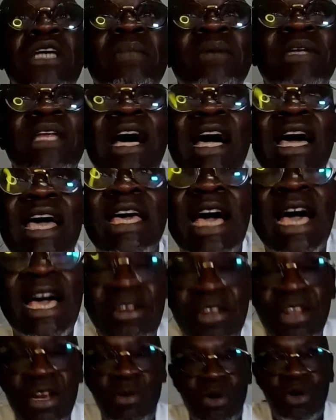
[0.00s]
I
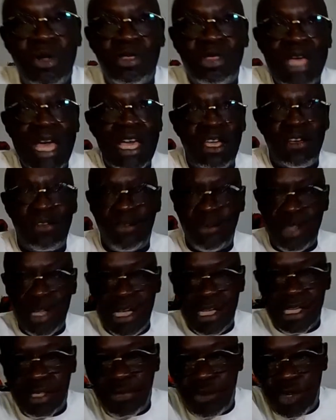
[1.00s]
really want to thank you for
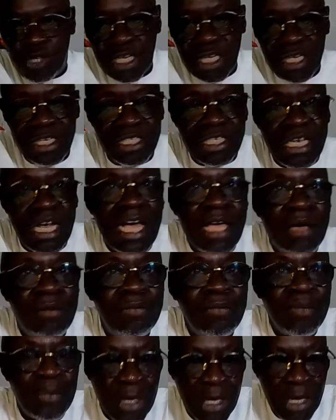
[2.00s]
this, for taking time